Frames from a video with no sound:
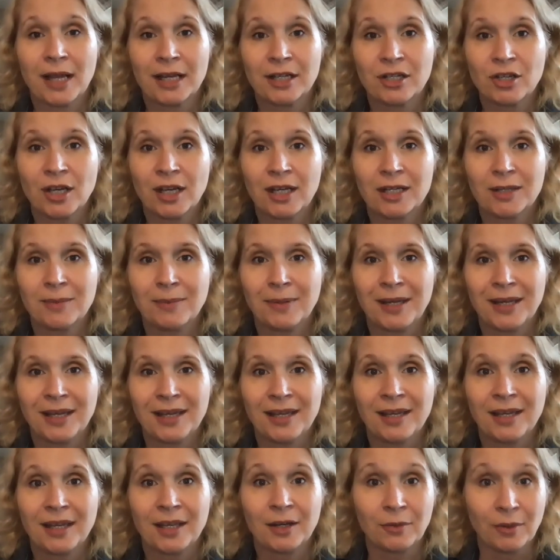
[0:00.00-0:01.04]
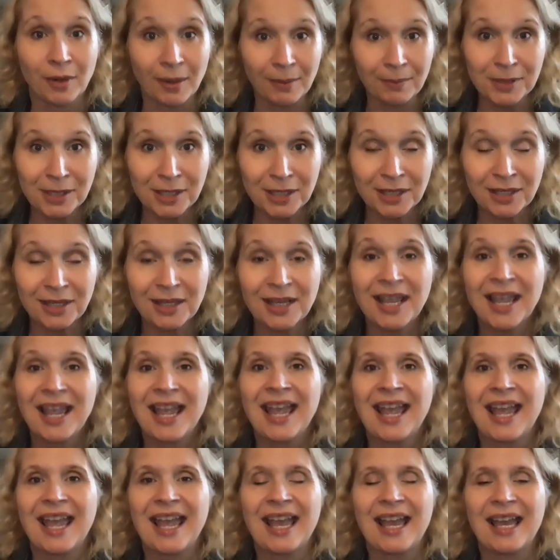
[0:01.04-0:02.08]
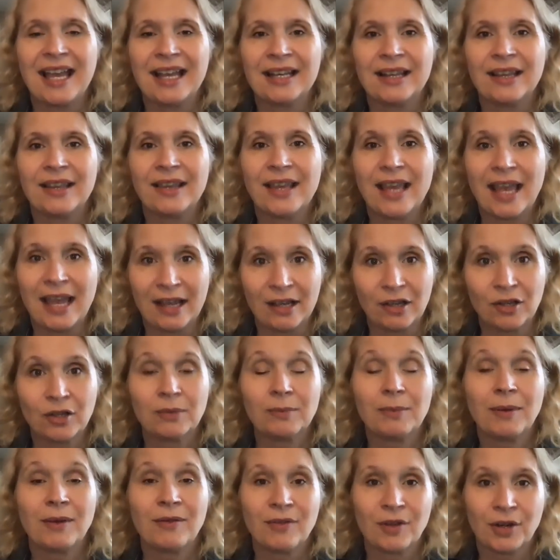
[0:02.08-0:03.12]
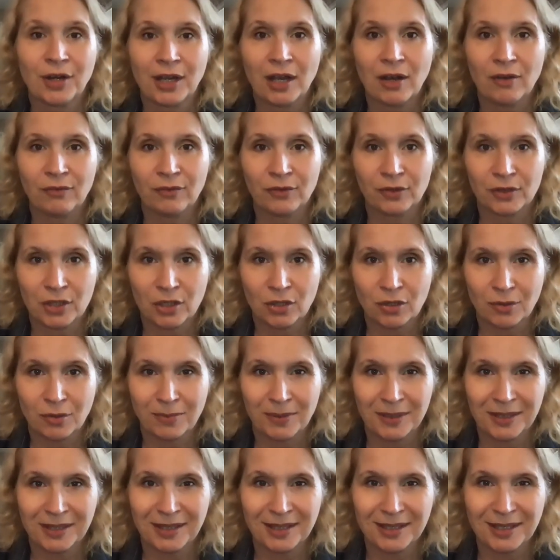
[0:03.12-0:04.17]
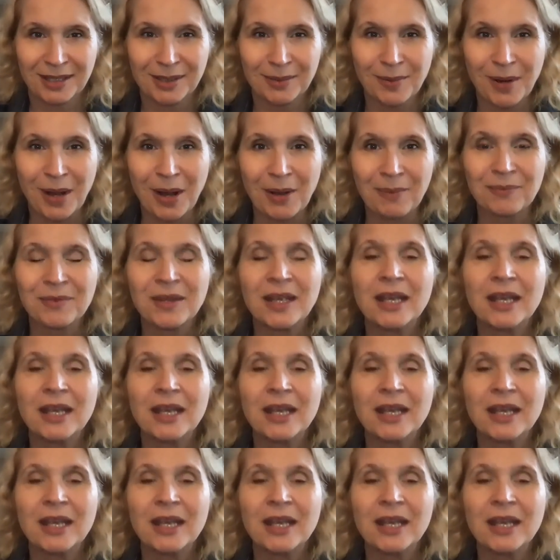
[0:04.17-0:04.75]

chain to be interrupted, and that could be very helpful to your business as well.